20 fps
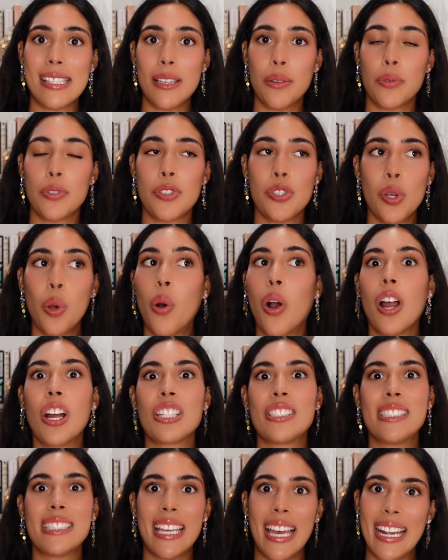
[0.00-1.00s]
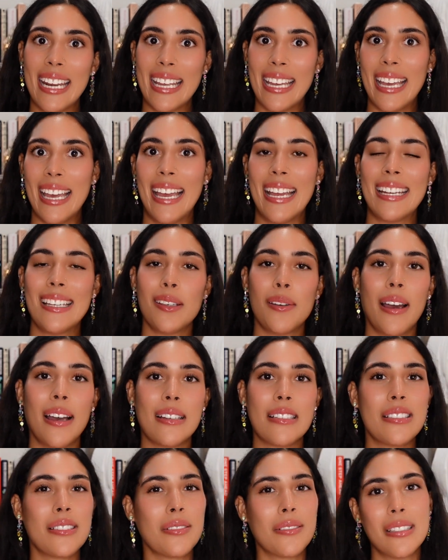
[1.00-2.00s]
it was so hard to get it and you
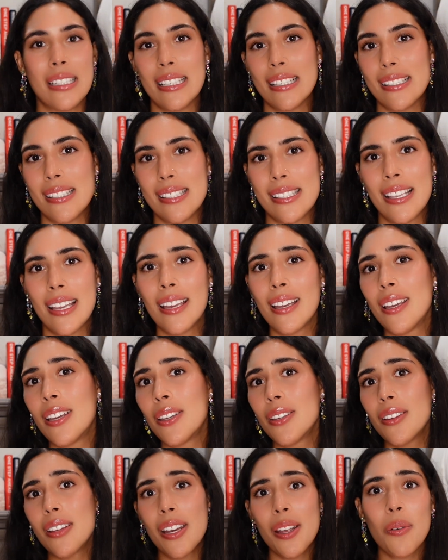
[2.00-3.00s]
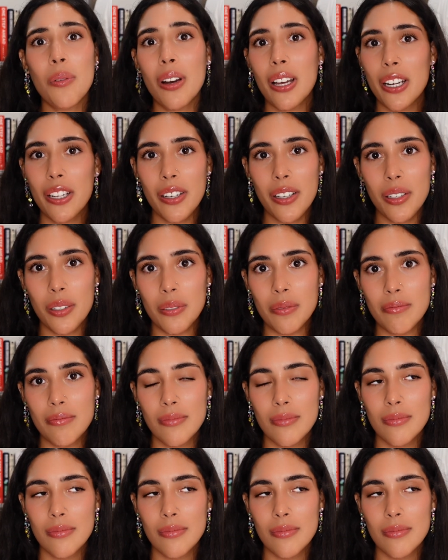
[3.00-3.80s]
had to do things you didn't want to do.